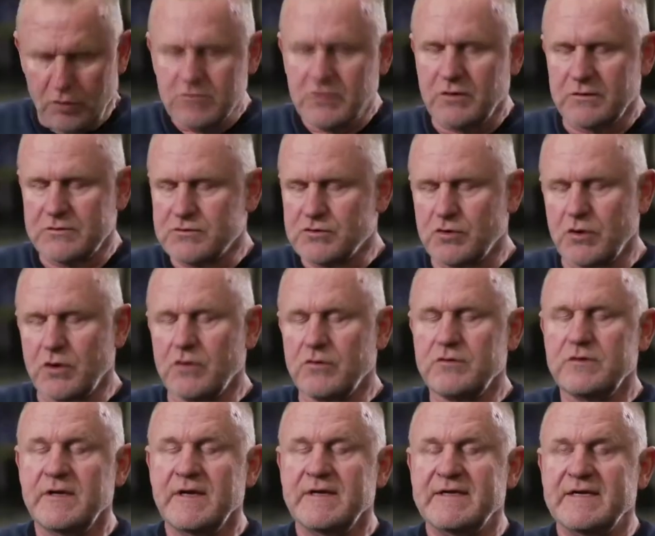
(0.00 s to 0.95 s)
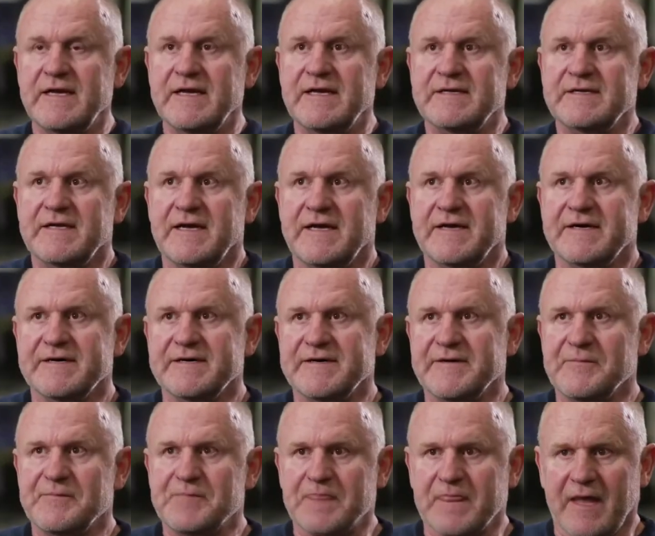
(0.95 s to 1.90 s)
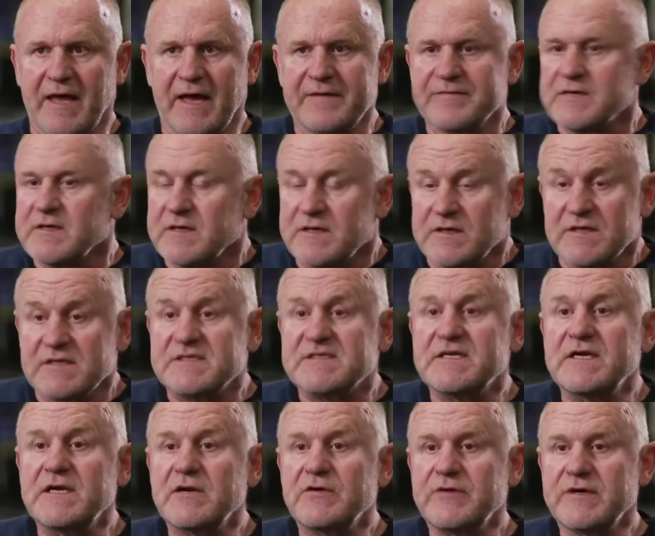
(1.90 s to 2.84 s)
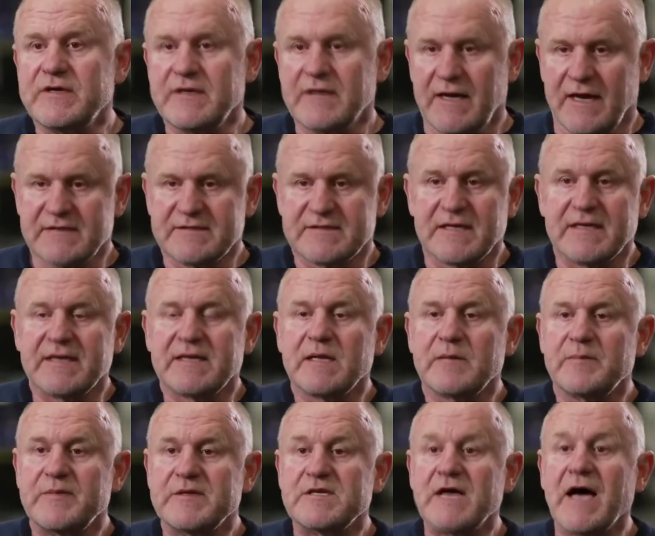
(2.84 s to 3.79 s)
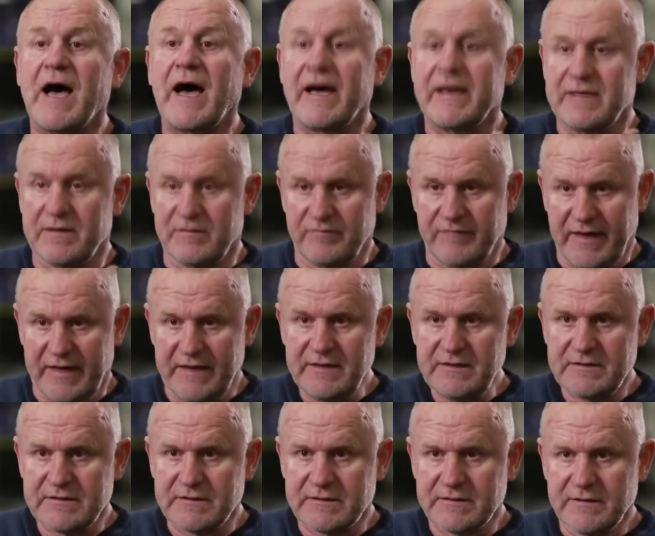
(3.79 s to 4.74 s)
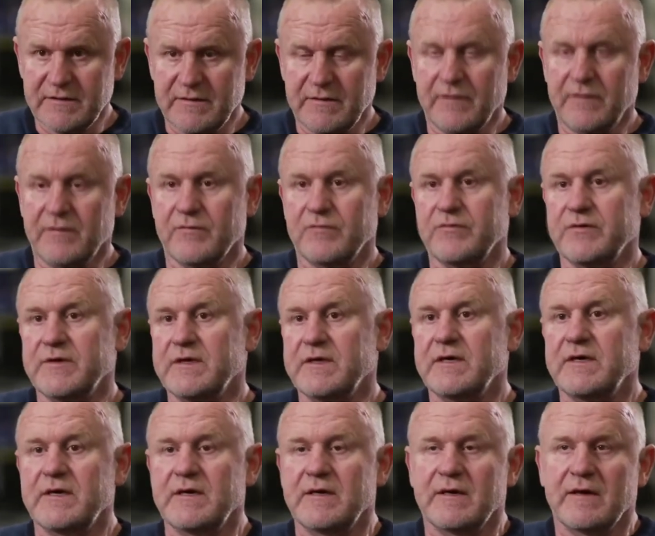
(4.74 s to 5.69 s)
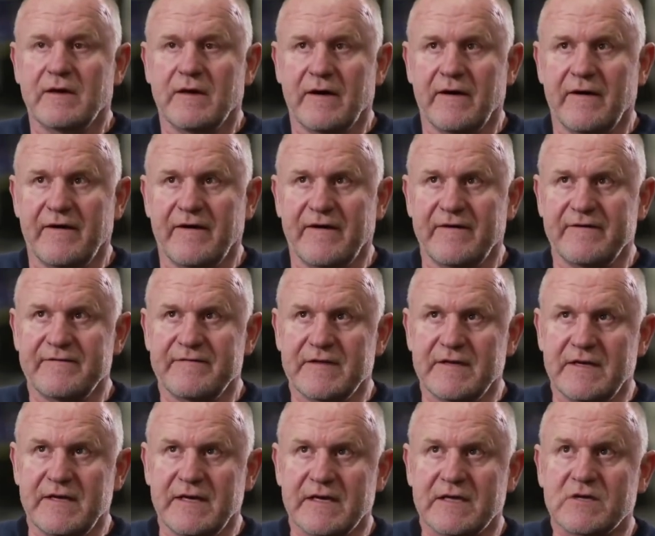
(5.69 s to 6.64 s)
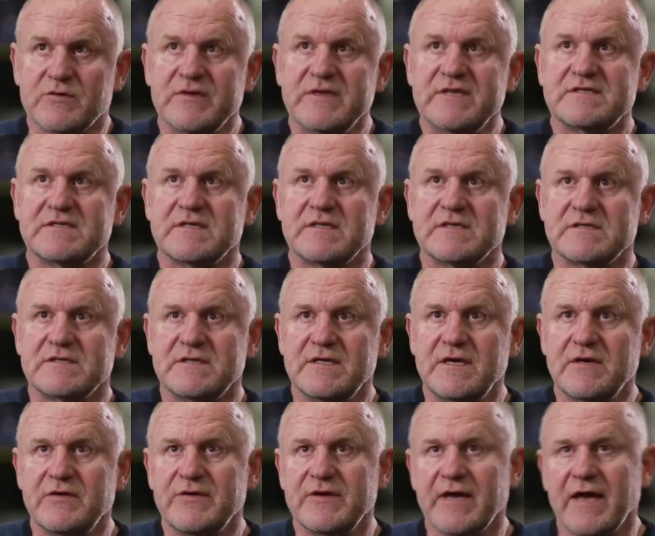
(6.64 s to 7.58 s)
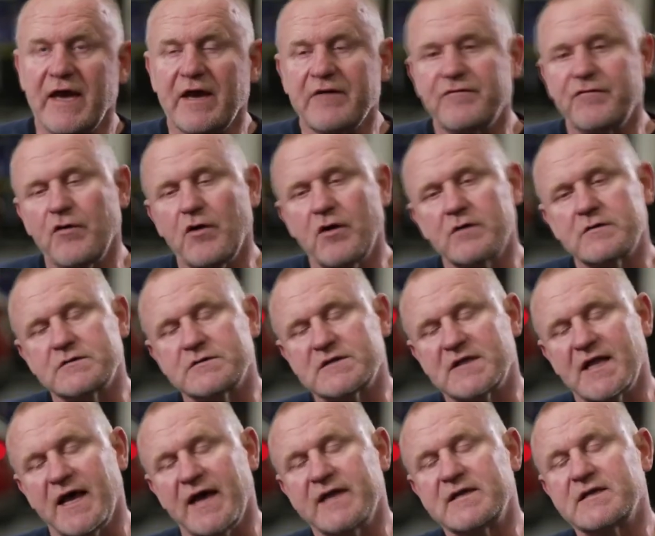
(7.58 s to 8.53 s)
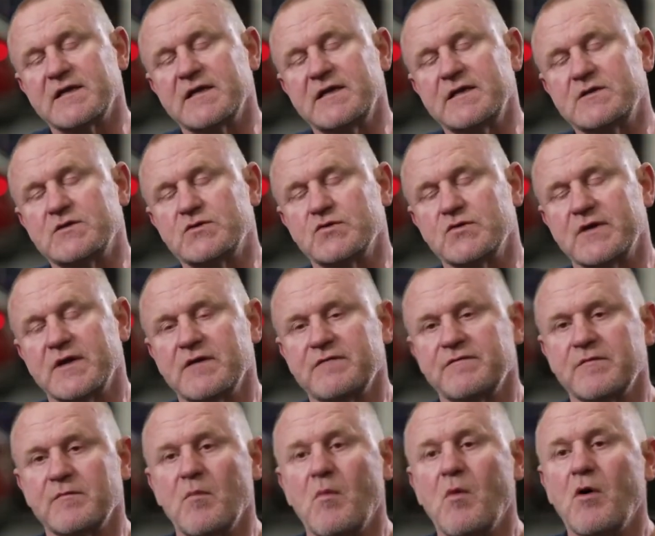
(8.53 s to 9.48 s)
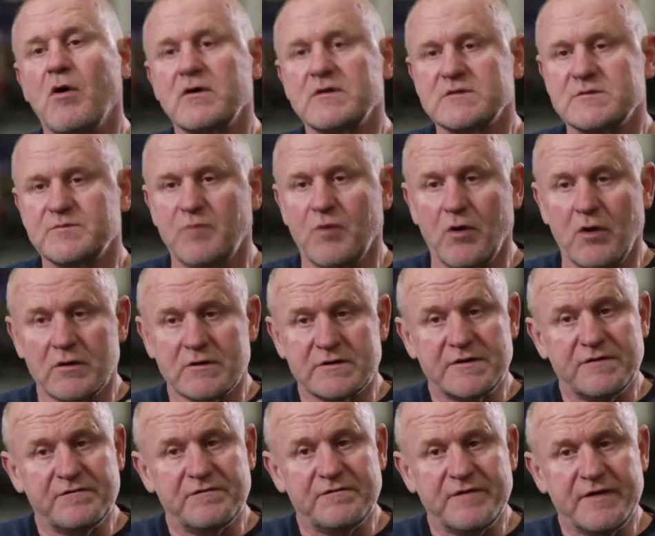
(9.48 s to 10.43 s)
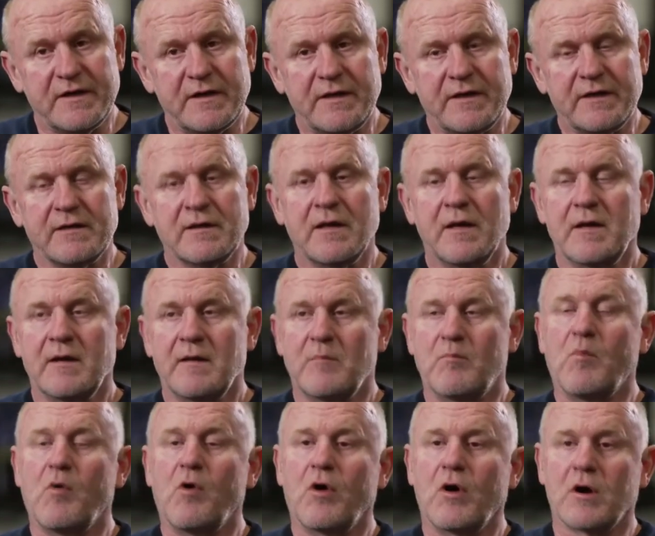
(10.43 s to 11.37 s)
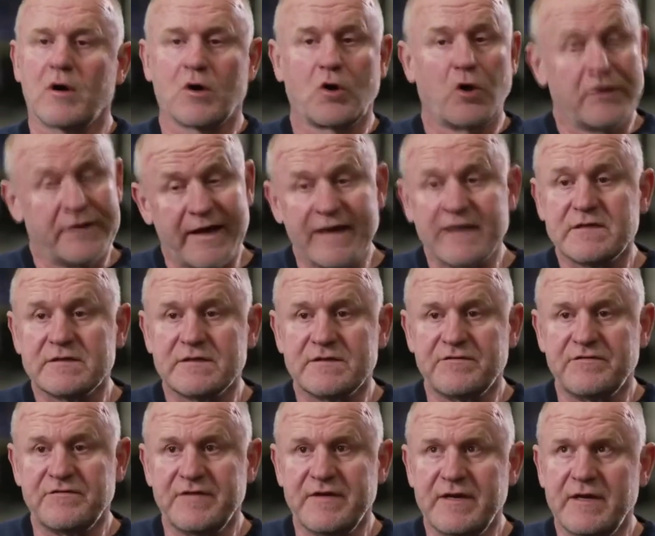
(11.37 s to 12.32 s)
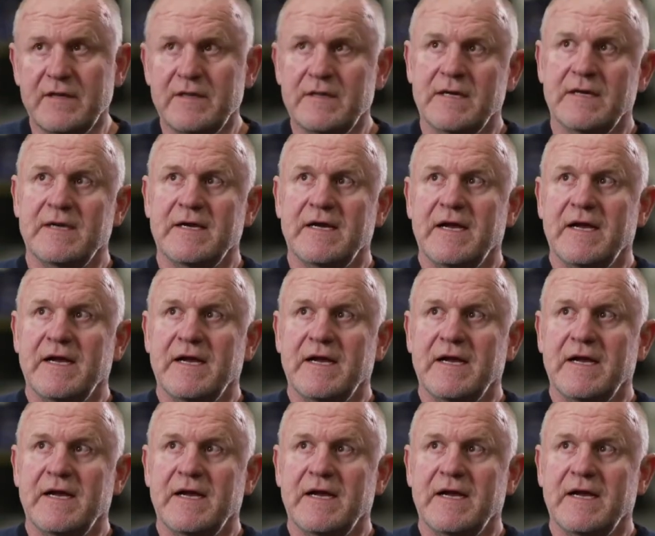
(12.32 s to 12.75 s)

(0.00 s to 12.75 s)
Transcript: control. The steering has a little bit higher weight. We increased the steering effort slightly to give a more sporty feeling, more connected feel.